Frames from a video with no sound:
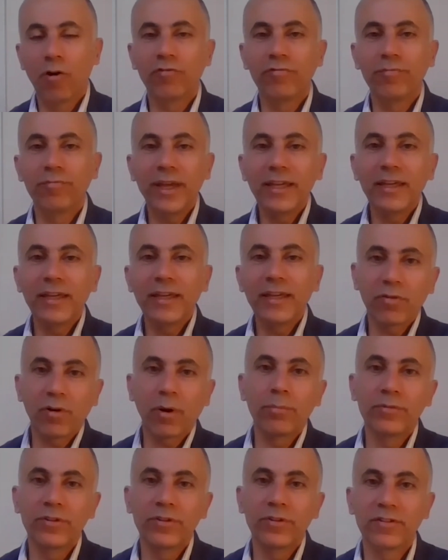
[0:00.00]
of making
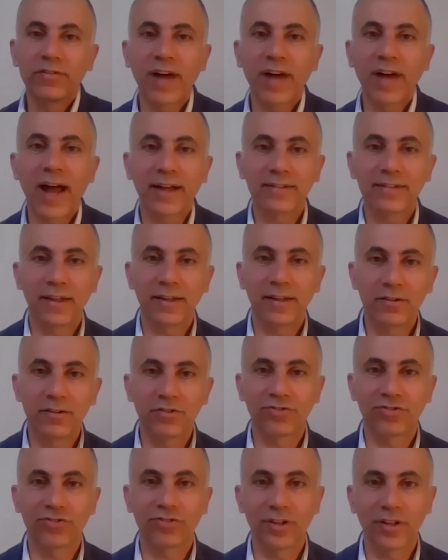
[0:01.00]
from this fact a
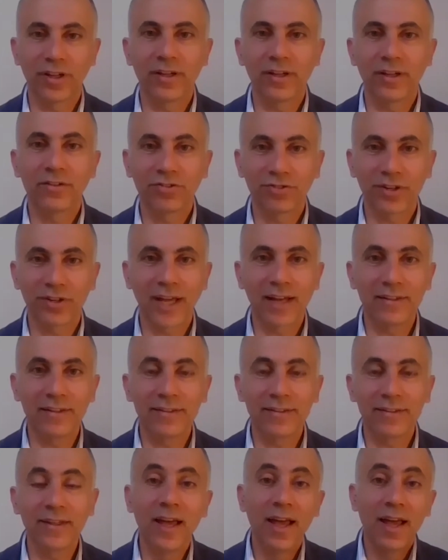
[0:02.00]
rich a rich
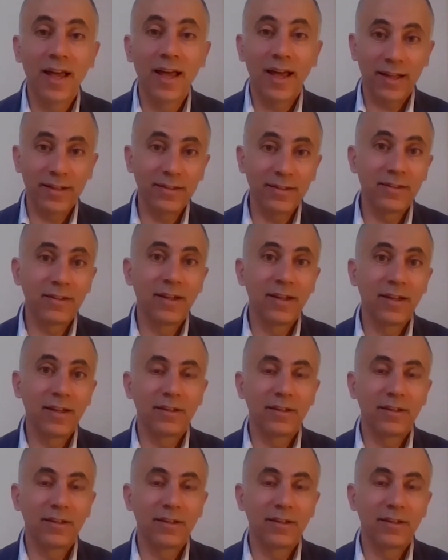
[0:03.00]
reality, and,